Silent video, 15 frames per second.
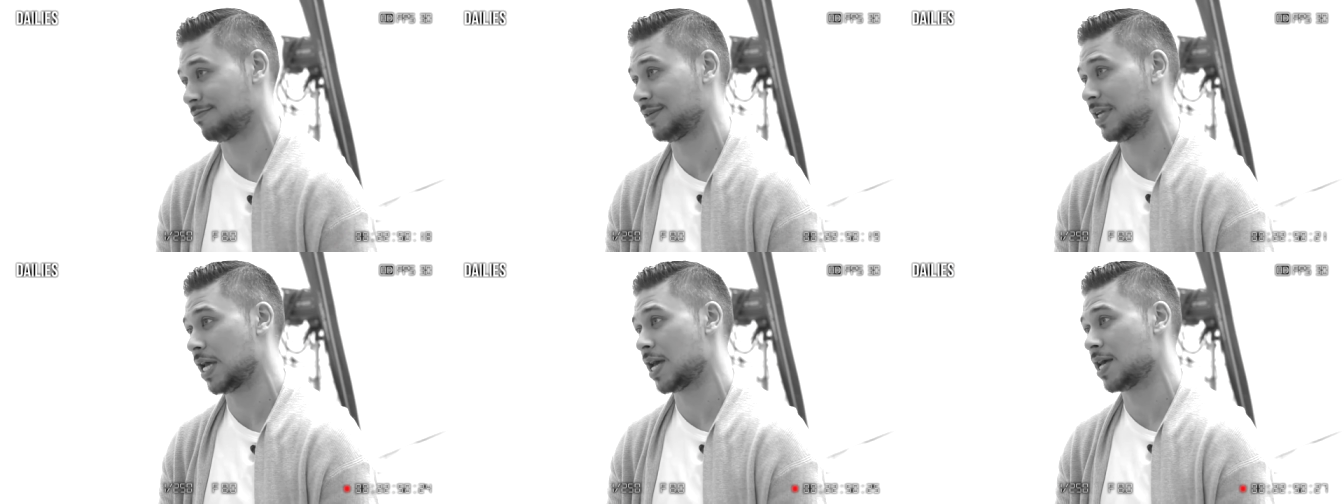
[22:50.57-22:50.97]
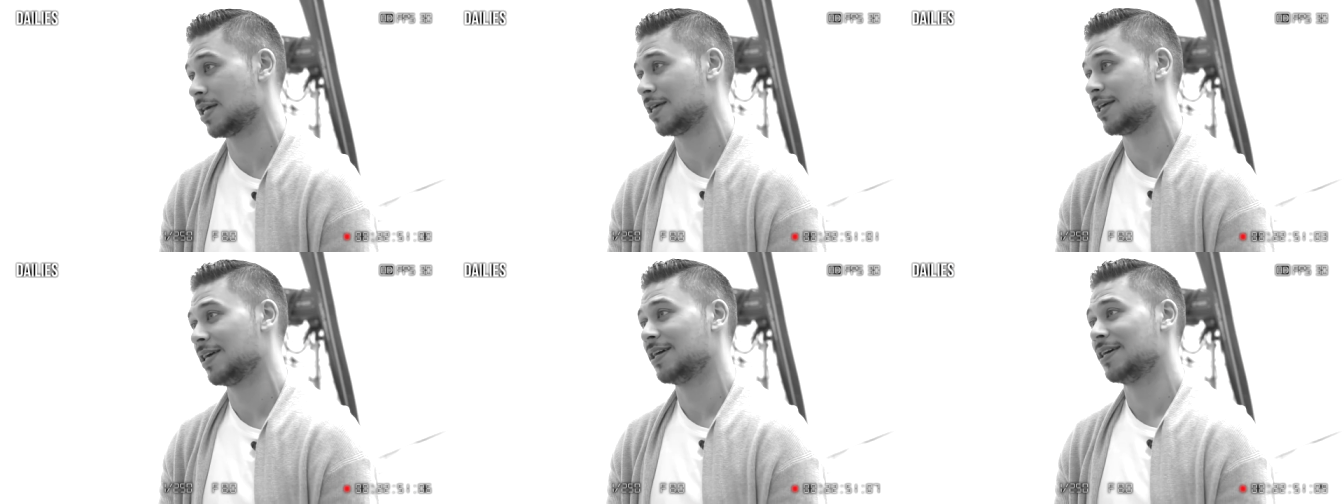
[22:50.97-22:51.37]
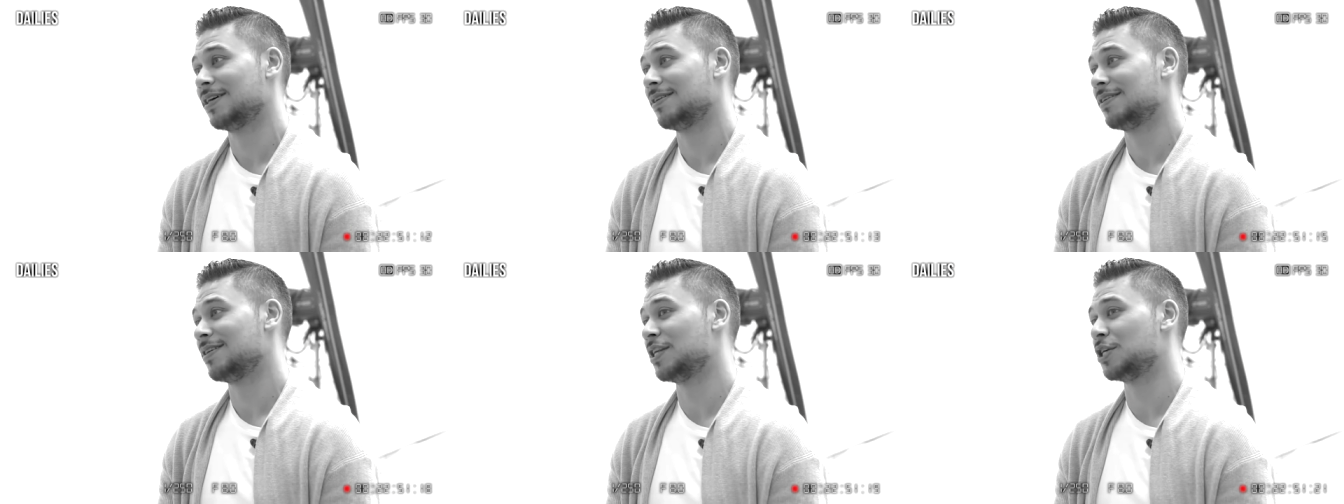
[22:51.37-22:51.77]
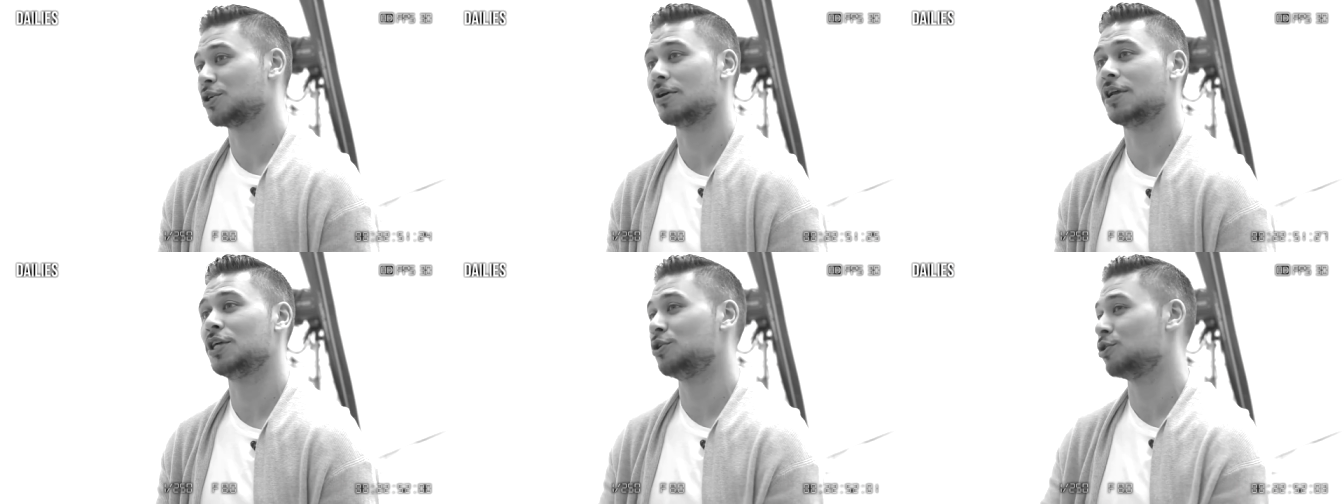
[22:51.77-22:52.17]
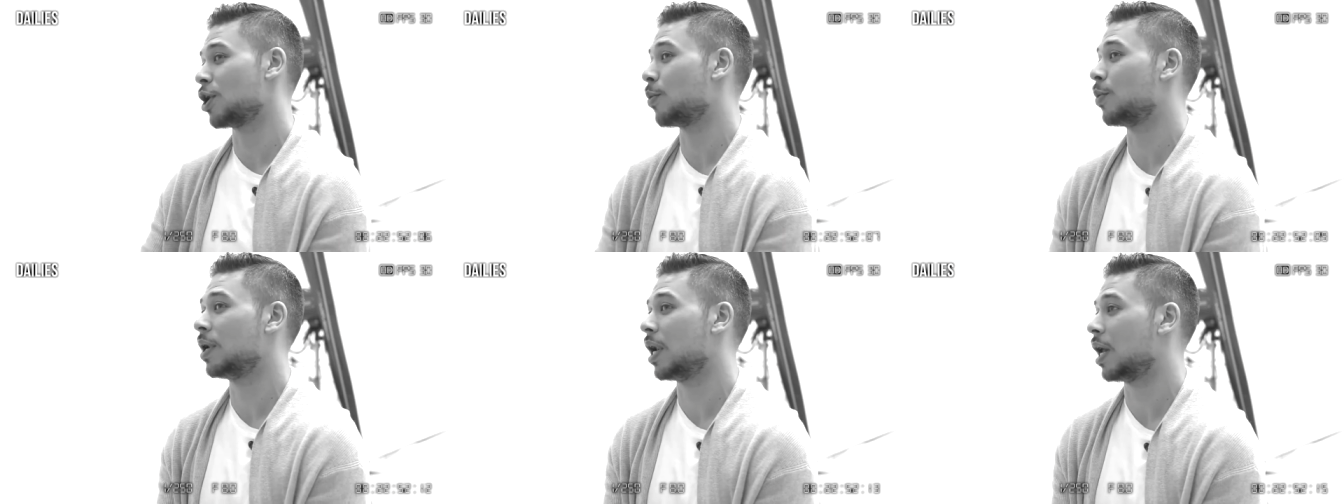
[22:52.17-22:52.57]
yeah, in a show that you
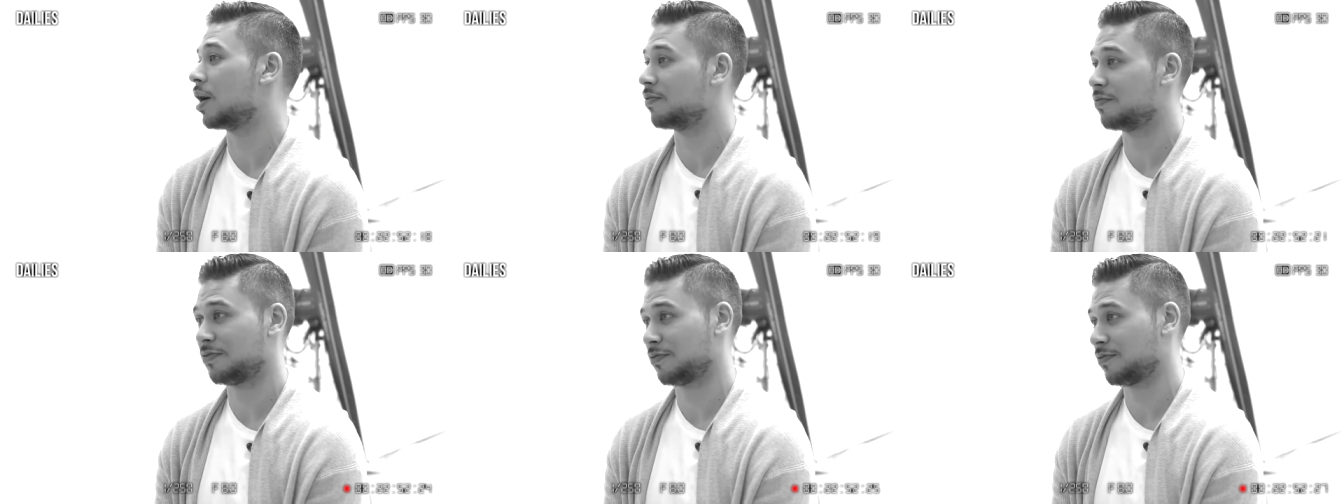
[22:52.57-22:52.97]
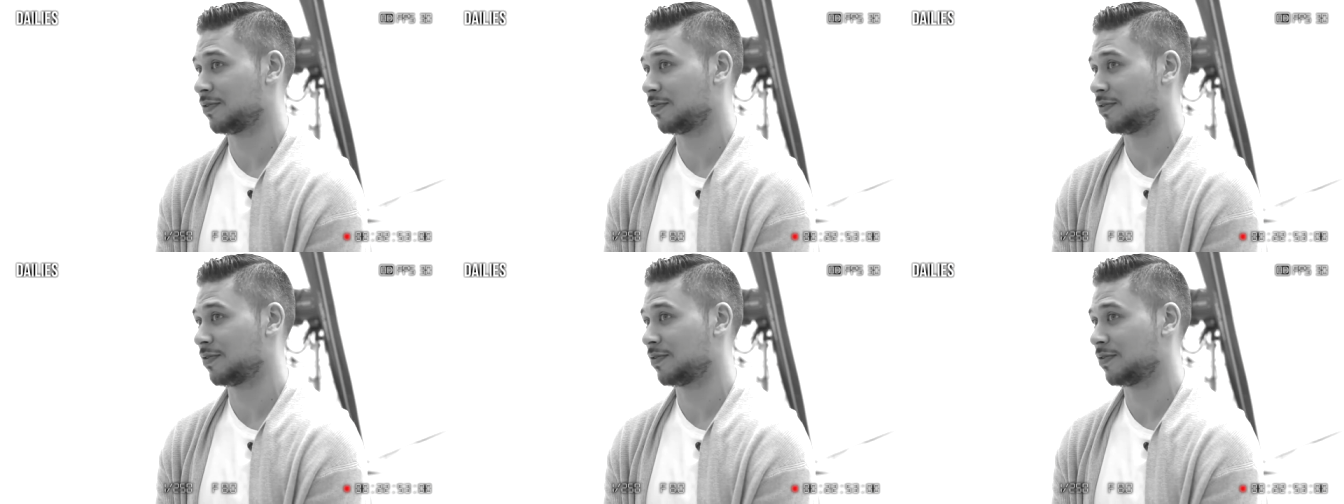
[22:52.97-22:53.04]
know and love,